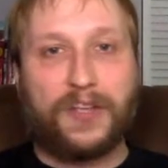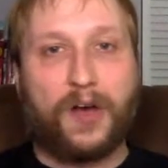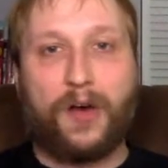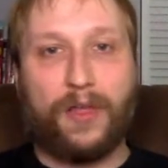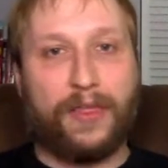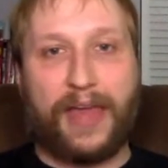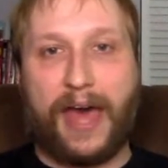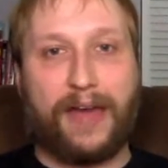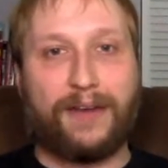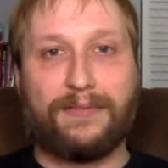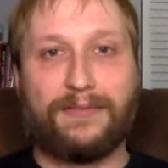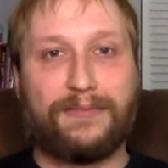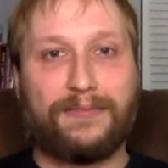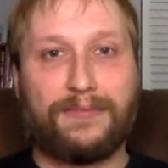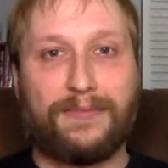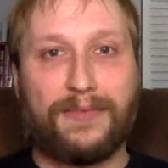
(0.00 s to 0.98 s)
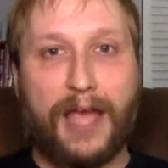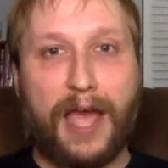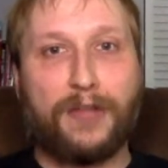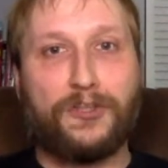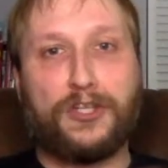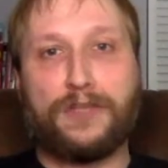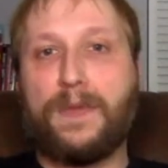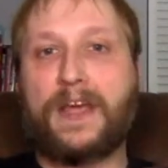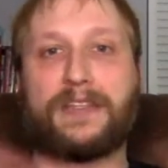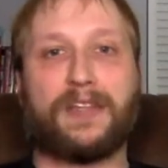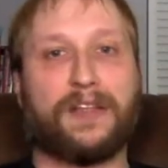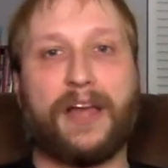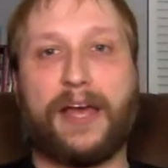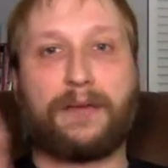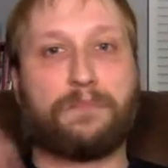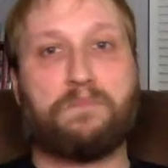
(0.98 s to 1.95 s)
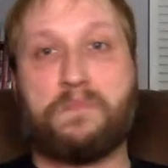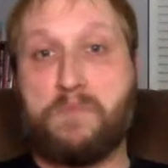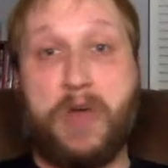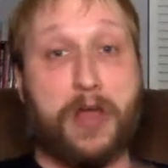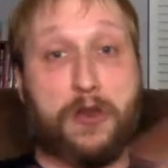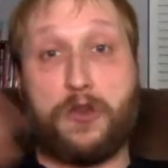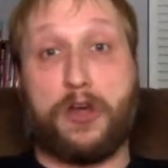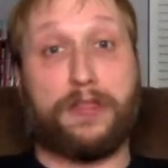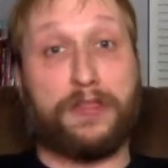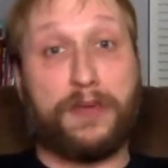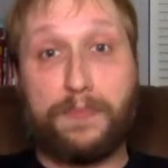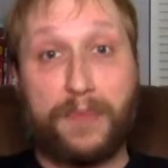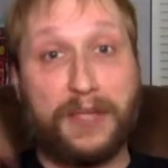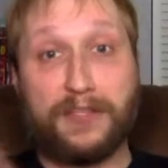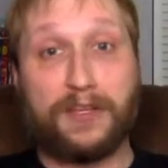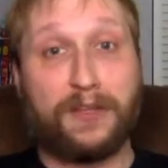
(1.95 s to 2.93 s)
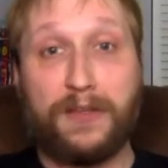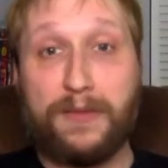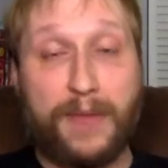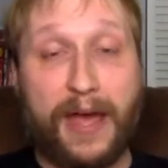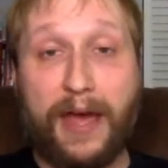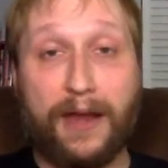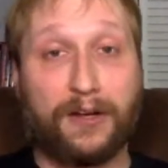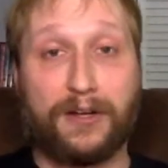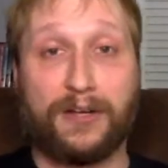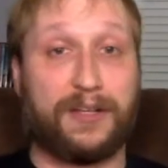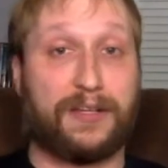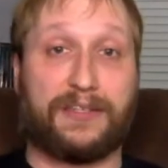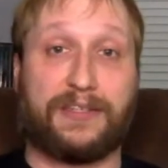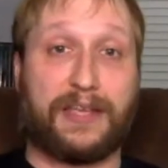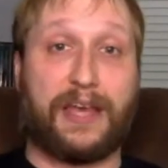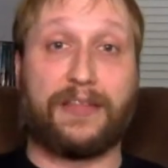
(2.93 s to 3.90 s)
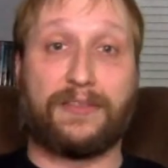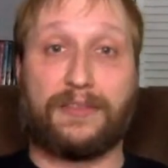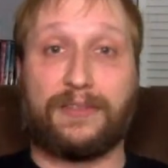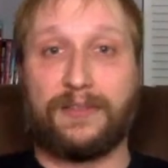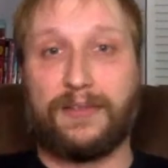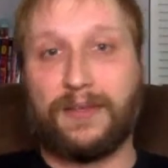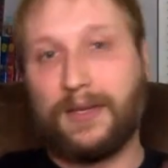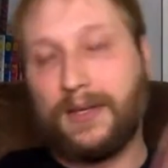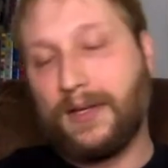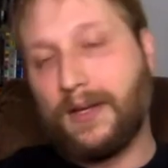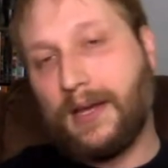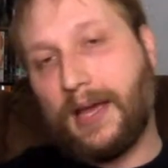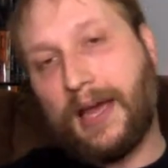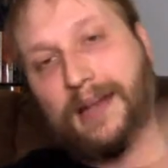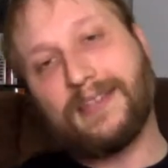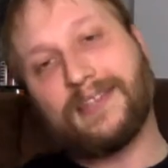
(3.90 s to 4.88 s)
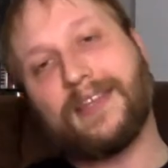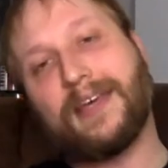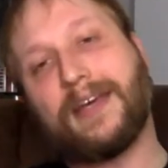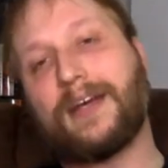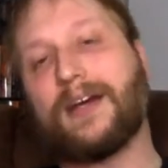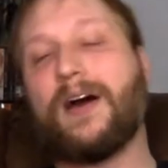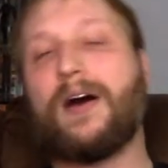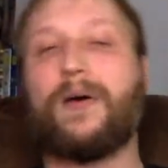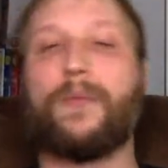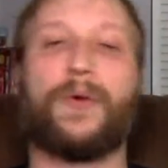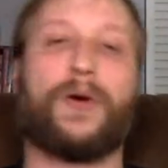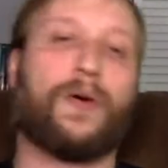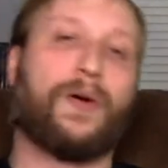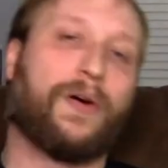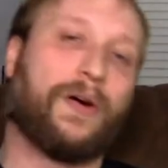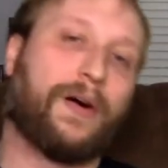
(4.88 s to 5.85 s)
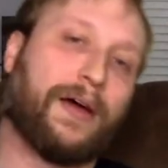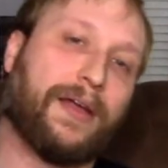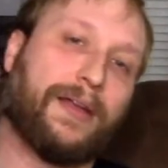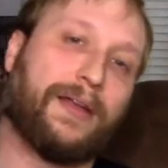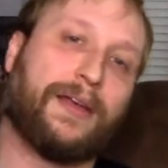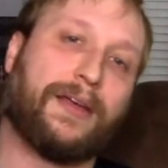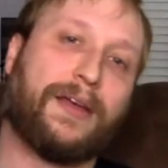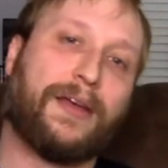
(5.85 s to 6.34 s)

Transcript: all of that and just makes it like, and nothing basically mattered in a sense. And it's like, come on.